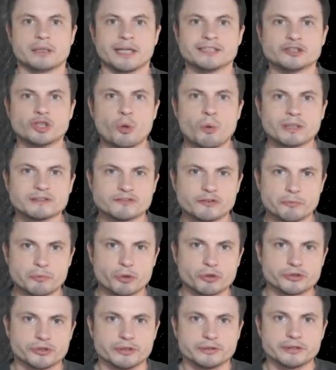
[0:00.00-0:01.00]
Hello wonderful
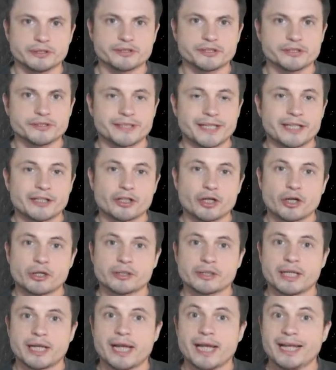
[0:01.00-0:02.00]
person, this is
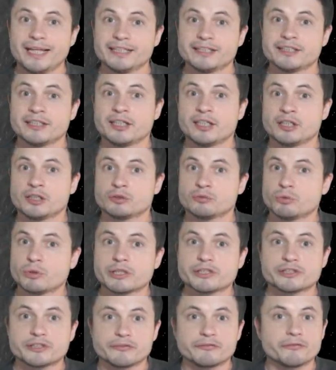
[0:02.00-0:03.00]
Anton and
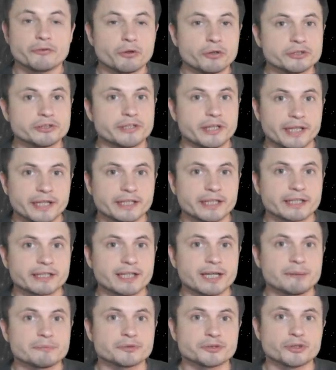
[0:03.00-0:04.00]
what is the first thing
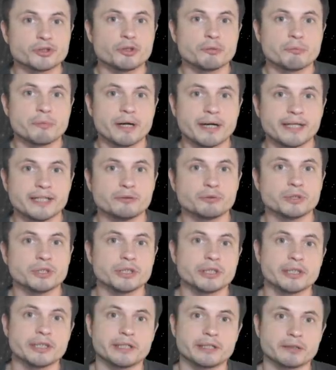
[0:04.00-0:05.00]
that comes to your mind when
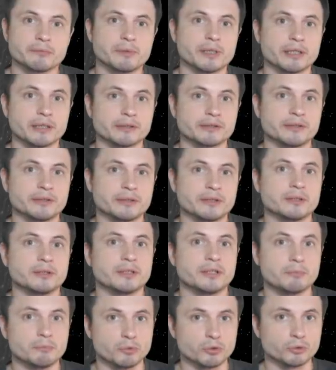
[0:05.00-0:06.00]
you hear about
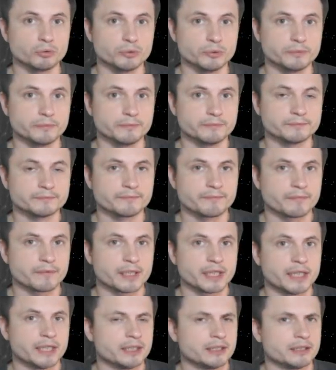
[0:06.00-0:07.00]
the moon?
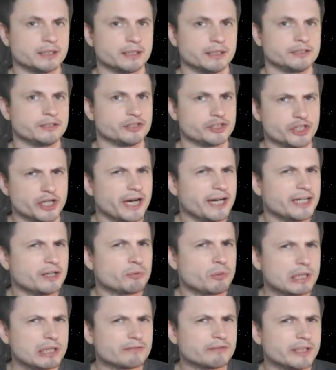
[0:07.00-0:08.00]
Is
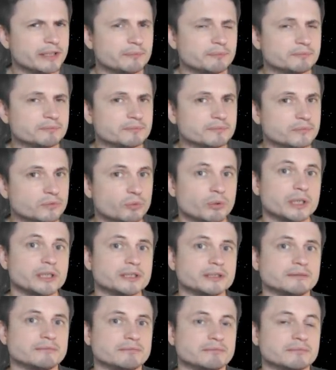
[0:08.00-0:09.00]
China one of them?
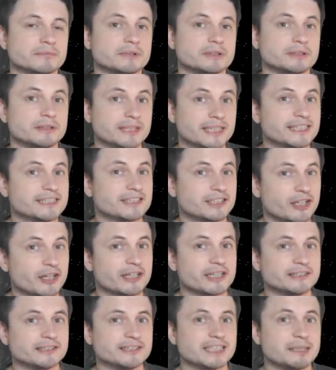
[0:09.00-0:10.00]
Well, let's
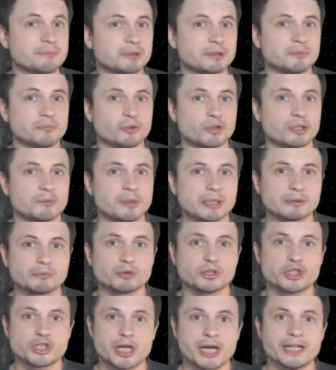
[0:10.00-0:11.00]
talk a little bit more about
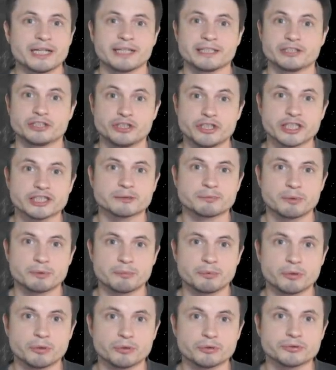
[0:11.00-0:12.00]
what China has just
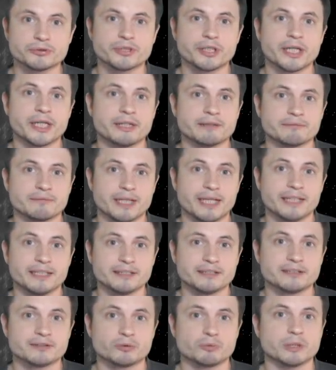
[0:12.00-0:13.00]
proposed
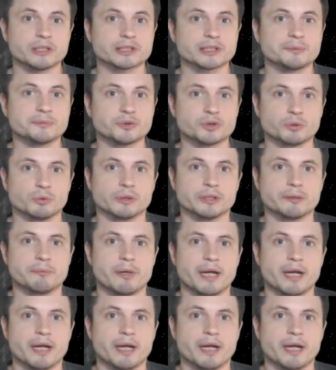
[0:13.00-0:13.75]
and welcome to What Da